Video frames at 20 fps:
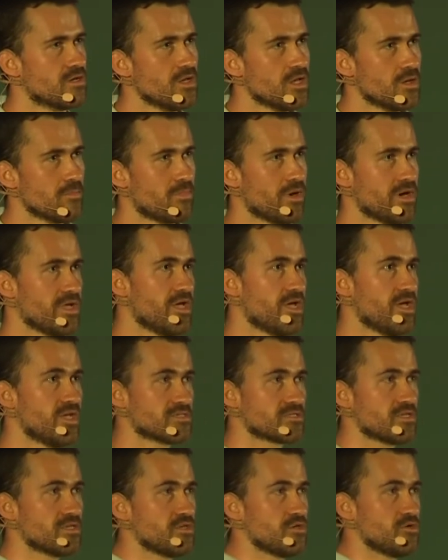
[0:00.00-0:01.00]
by
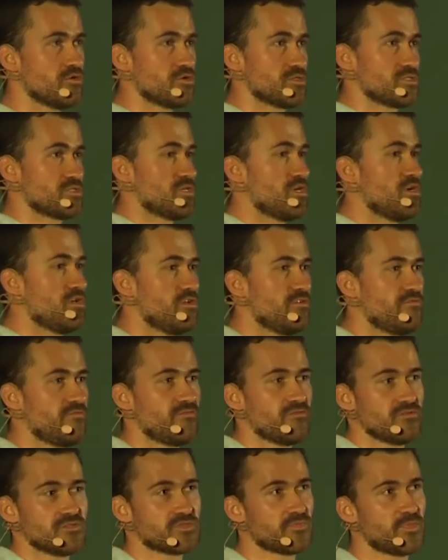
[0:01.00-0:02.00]
asking yourself
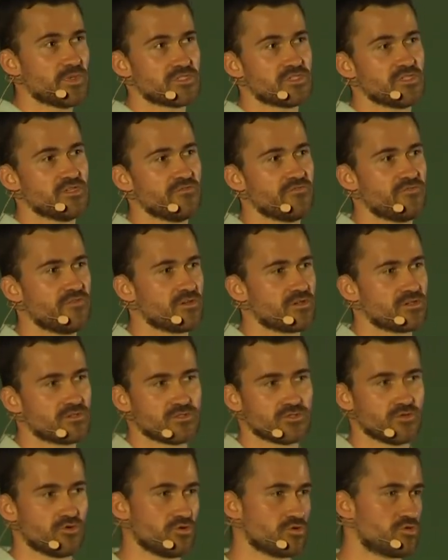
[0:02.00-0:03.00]
specific
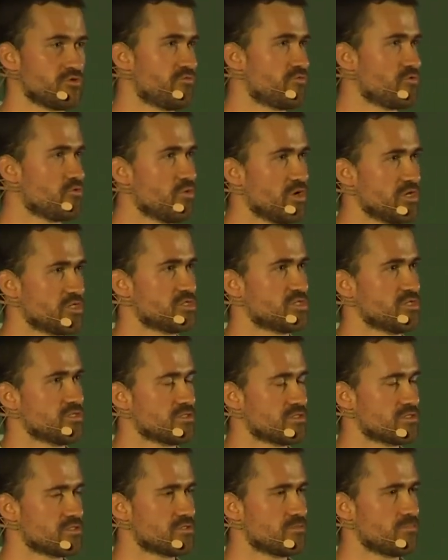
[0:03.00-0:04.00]
sort of
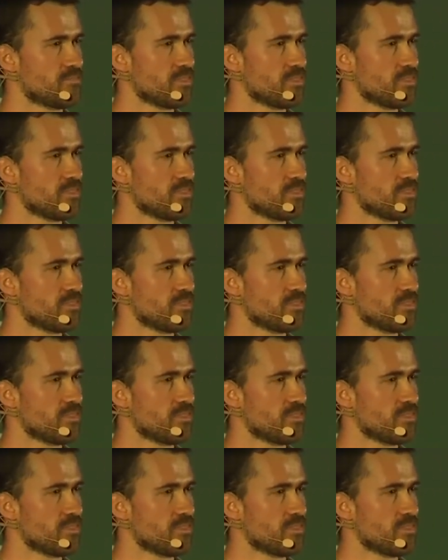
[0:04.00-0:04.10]
questions.